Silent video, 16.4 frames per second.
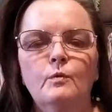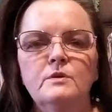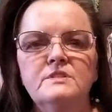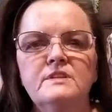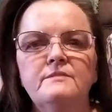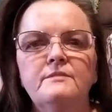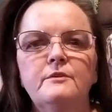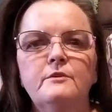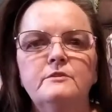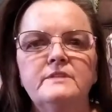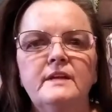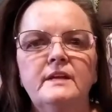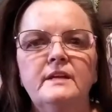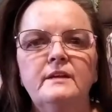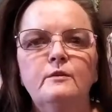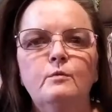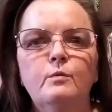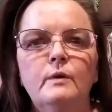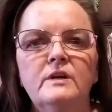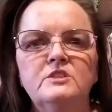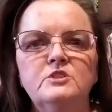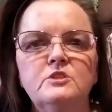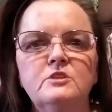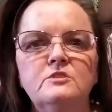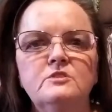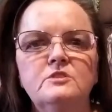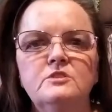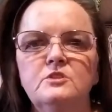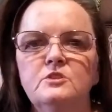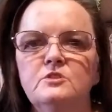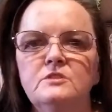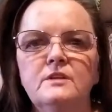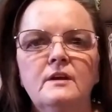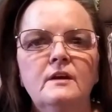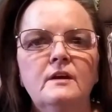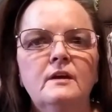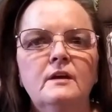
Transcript: course, if there's any questions, just